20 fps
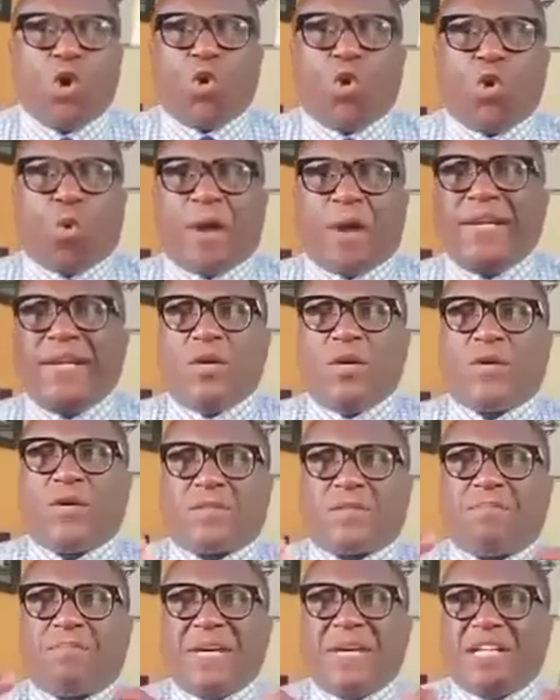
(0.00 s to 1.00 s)
when he
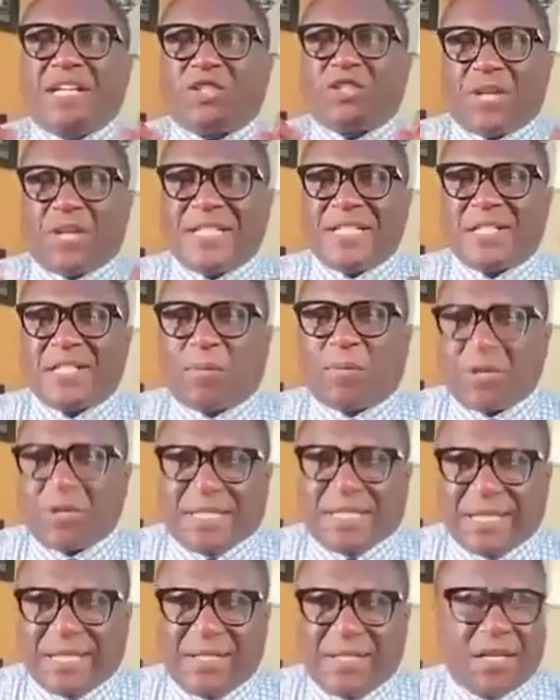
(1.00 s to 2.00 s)
was being
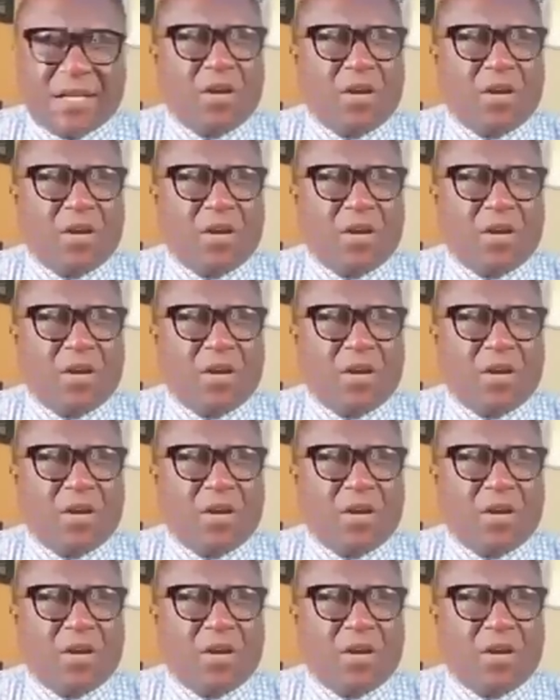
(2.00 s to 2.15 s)
transported